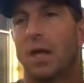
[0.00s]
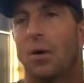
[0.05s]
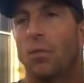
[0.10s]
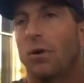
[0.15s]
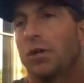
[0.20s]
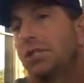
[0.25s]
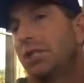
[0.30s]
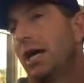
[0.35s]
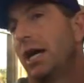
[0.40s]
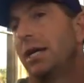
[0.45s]
I
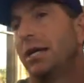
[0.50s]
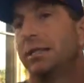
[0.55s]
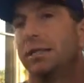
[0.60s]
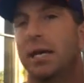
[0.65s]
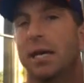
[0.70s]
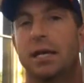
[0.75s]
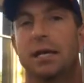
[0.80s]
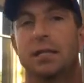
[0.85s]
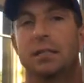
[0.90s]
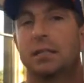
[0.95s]
wish it hadn't
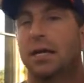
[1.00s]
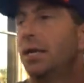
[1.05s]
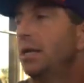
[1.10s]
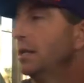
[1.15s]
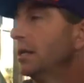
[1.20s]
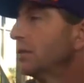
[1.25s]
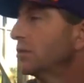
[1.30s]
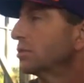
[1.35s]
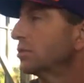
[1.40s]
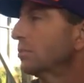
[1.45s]
taken us
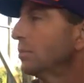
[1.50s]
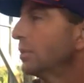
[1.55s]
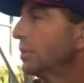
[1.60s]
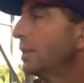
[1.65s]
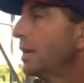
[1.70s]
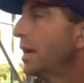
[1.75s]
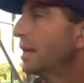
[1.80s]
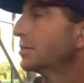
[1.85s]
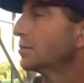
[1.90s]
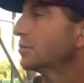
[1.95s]
8 years to win
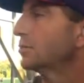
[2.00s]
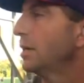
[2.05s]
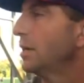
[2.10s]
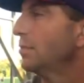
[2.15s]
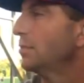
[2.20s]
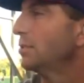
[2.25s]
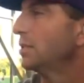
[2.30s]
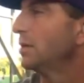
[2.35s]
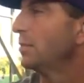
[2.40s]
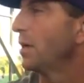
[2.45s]
the national
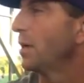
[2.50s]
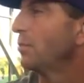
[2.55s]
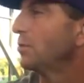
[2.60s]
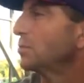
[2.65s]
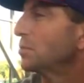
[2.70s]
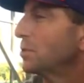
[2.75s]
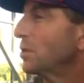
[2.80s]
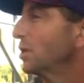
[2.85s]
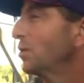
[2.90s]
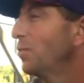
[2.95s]
championship. I
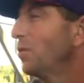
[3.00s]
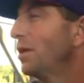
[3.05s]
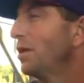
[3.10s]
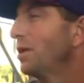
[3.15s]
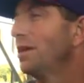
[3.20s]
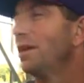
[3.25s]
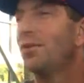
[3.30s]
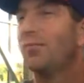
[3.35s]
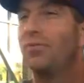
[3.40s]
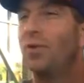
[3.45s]
wish we could have won
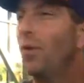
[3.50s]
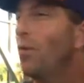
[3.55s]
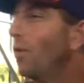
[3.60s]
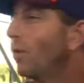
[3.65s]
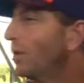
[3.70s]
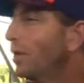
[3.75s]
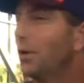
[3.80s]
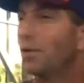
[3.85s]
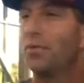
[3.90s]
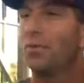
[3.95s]
it year four,
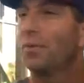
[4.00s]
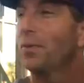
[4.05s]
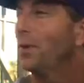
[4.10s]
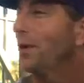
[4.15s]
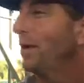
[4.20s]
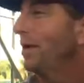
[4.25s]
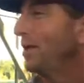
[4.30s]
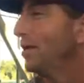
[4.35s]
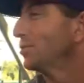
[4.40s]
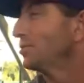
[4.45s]
year
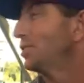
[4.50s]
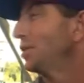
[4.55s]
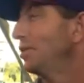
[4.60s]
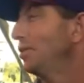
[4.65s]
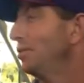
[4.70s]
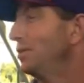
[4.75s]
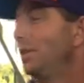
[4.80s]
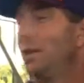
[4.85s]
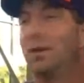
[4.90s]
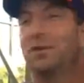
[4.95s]
three, year
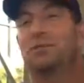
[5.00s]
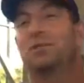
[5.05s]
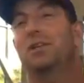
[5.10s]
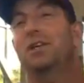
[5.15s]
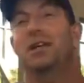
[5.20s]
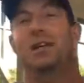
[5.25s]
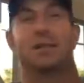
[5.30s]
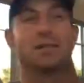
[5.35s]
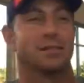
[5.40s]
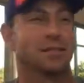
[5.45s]
two, year
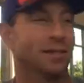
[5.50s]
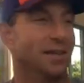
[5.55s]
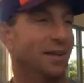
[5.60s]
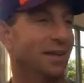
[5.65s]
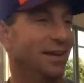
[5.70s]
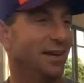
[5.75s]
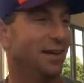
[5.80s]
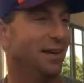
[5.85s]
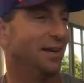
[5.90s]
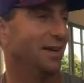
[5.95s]
six.
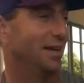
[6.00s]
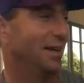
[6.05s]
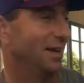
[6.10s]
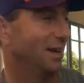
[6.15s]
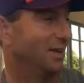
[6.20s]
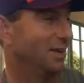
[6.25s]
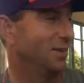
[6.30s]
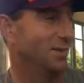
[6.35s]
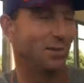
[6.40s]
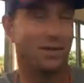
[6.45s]
You
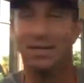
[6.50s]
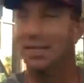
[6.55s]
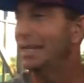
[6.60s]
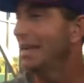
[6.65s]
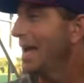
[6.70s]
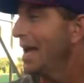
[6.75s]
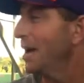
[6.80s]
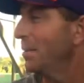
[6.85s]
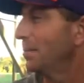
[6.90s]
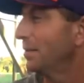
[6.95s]
know, it
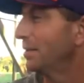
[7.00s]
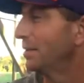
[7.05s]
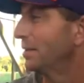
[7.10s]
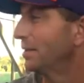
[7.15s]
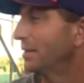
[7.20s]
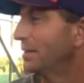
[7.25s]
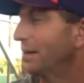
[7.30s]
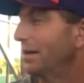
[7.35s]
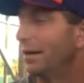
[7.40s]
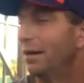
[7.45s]
didn't happen.
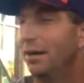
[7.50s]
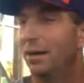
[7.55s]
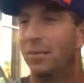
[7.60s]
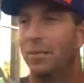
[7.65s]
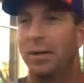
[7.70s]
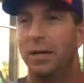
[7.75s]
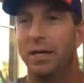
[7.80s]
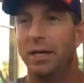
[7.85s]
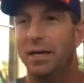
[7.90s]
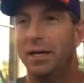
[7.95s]

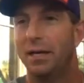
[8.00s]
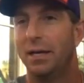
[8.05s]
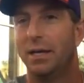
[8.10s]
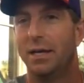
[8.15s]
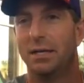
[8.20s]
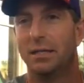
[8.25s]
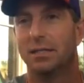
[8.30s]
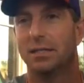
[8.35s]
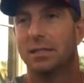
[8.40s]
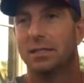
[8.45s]
But
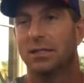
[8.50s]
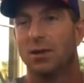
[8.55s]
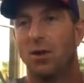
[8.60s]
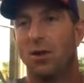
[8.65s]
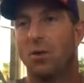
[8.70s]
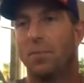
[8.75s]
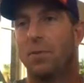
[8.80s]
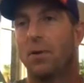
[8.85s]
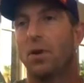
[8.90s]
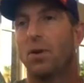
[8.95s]
it's just
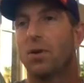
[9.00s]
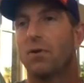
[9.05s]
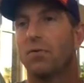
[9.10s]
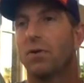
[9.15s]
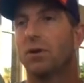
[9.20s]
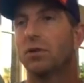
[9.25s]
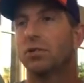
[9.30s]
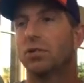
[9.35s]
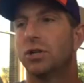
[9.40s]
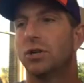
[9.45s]
all part
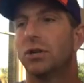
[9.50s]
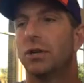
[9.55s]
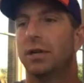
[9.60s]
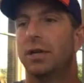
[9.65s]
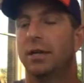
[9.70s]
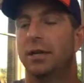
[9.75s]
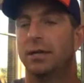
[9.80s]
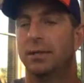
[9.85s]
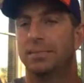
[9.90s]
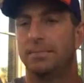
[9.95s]
of our
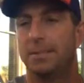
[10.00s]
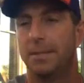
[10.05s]
journey.